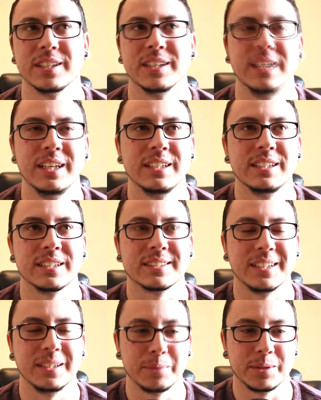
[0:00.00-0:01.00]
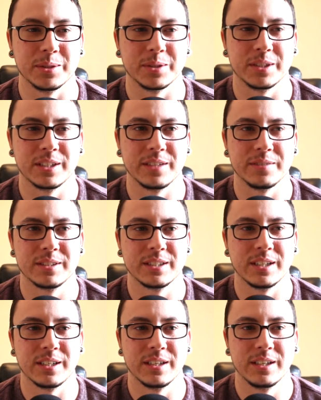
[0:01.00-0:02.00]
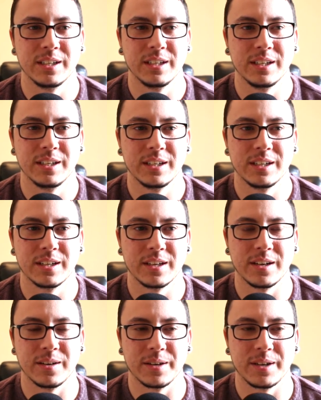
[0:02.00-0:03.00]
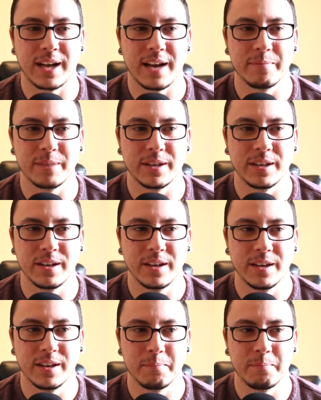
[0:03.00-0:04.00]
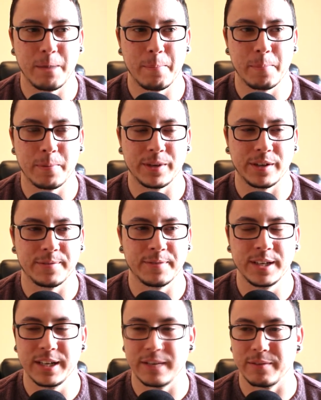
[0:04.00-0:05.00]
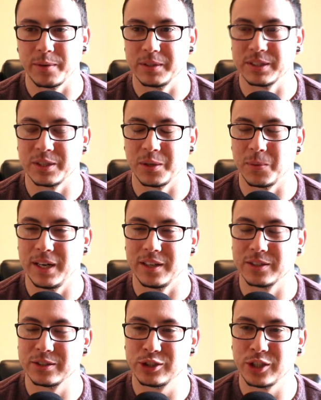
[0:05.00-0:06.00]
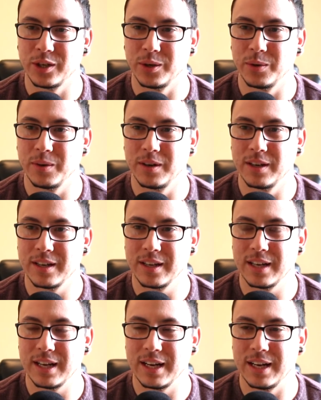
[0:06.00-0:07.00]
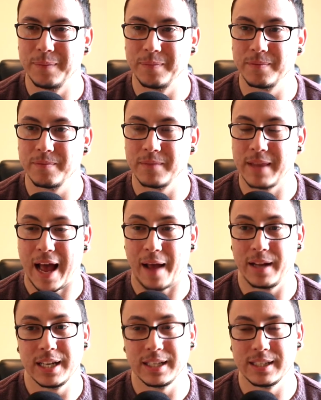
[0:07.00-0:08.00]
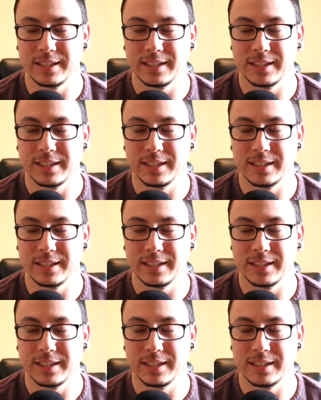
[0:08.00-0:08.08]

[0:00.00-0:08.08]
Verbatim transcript: to to sub to good enough to you know to have me pop up on your feed every once in a while so um, that